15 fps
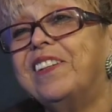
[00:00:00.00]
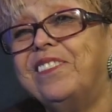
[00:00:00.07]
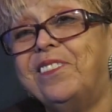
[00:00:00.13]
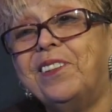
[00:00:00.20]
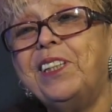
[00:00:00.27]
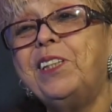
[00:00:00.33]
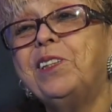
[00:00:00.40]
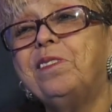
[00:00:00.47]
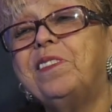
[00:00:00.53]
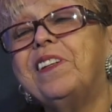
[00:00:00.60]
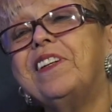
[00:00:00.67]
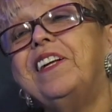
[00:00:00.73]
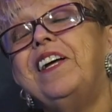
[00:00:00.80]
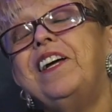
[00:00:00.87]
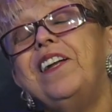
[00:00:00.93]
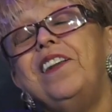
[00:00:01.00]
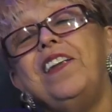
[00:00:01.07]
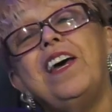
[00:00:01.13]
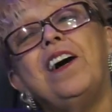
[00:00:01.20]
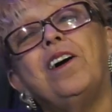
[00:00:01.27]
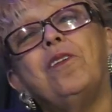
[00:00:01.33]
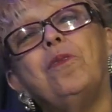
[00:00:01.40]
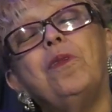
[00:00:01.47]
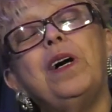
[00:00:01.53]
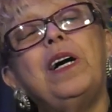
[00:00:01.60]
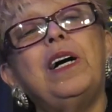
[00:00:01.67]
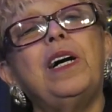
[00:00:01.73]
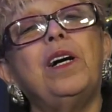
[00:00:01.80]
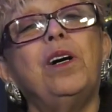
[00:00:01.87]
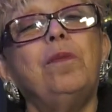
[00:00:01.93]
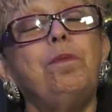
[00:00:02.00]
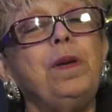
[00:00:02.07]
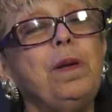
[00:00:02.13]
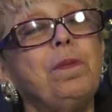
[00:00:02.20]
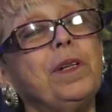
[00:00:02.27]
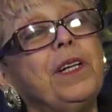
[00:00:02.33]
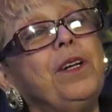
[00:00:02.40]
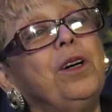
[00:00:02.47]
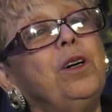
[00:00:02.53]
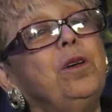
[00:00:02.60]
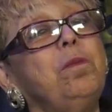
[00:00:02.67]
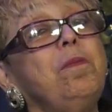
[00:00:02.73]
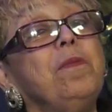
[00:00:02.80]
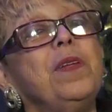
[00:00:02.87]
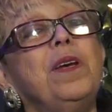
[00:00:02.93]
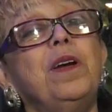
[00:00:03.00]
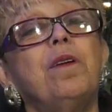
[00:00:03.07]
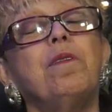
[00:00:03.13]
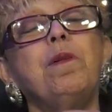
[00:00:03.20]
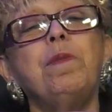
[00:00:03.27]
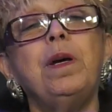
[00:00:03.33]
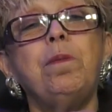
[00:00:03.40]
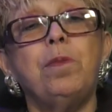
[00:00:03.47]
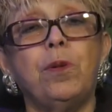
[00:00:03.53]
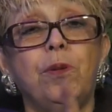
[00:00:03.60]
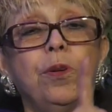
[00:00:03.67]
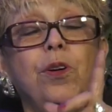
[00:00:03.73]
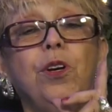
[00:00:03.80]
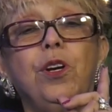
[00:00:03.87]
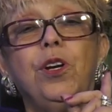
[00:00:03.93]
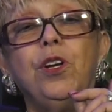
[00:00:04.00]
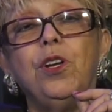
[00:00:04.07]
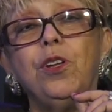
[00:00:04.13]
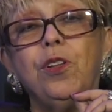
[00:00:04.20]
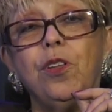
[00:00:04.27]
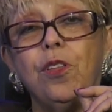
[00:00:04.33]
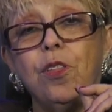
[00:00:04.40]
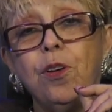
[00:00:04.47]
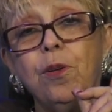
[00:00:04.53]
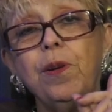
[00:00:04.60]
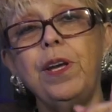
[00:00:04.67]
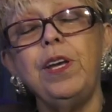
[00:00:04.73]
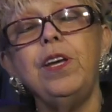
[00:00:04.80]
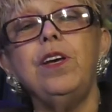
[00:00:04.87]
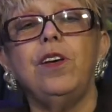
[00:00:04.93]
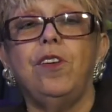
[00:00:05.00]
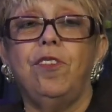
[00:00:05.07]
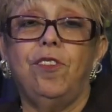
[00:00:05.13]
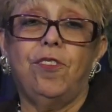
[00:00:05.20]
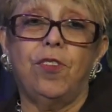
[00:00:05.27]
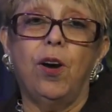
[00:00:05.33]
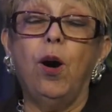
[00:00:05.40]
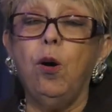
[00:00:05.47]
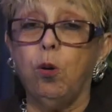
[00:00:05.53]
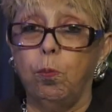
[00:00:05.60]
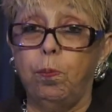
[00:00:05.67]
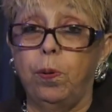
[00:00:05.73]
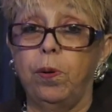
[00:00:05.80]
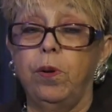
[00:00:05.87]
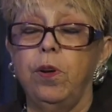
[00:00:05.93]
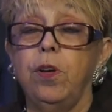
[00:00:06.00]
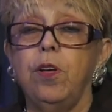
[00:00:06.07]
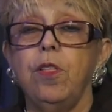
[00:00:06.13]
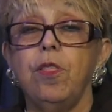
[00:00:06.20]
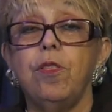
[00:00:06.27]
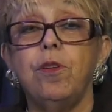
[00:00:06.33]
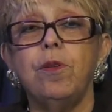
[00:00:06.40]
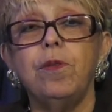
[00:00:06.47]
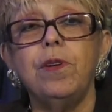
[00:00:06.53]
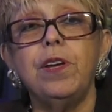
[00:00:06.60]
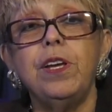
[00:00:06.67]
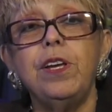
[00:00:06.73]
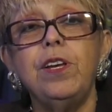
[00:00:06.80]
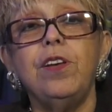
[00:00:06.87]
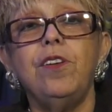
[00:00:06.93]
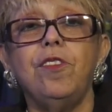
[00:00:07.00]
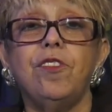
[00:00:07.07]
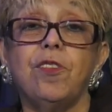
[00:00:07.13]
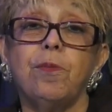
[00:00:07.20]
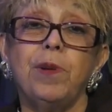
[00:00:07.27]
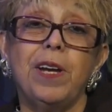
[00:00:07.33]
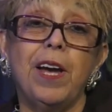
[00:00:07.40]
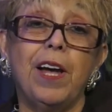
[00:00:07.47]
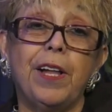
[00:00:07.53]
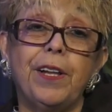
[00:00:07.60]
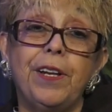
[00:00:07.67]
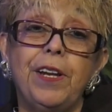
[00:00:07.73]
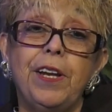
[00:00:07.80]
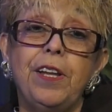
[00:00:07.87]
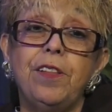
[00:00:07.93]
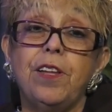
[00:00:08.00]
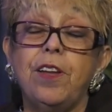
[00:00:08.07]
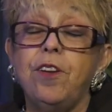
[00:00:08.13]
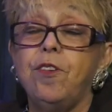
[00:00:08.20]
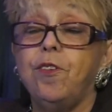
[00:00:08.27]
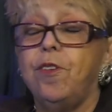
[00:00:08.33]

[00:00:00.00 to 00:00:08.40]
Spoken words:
Wonderful. Now, people at home, remember, there is hope. There is a reality that